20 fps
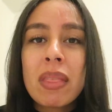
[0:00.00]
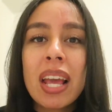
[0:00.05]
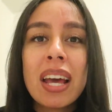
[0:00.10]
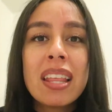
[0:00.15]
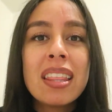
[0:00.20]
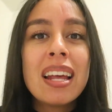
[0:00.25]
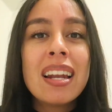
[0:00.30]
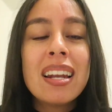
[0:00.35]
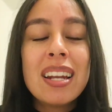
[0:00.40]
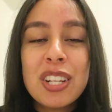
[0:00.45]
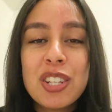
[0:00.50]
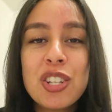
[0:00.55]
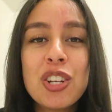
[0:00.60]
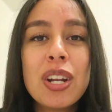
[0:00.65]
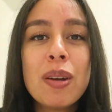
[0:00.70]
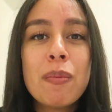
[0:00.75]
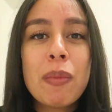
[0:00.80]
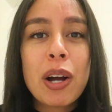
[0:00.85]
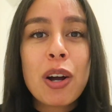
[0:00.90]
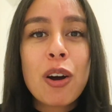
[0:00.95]
And then
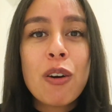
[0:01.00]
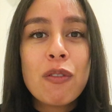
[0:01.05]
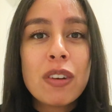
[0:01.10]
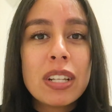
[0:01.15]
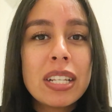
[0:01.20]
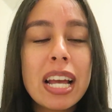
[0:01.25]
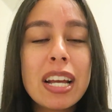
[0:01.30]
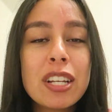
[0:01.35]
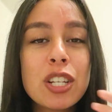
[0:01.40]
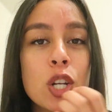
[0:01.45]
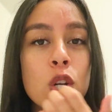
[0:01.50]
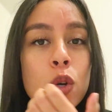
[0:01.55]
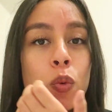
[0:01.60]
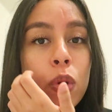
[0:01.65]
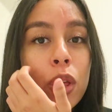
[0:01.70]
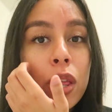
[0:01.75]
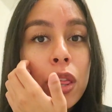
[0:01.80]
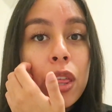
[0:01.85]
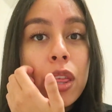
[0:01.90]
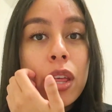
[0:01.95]
literally my conversation
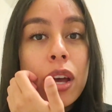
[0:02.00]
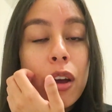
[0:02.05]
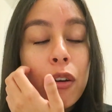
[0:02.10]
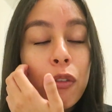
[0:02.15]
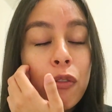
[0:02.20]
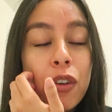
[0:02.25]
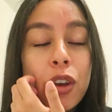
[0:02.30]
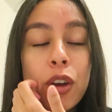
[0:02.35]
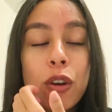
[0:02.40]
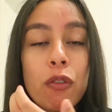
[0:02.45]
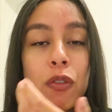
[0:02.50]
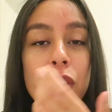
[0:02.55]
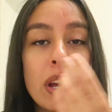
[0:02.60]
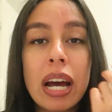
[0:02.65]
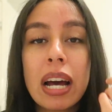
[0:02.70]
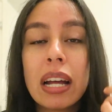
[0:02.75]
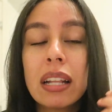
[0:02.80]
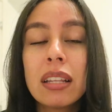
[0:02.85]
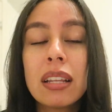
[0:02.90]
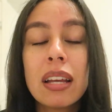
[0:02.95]
with a few of you
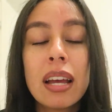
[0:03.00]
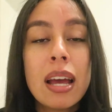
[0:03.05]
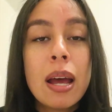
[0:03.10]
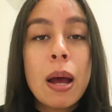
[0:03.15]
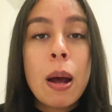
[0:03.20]
had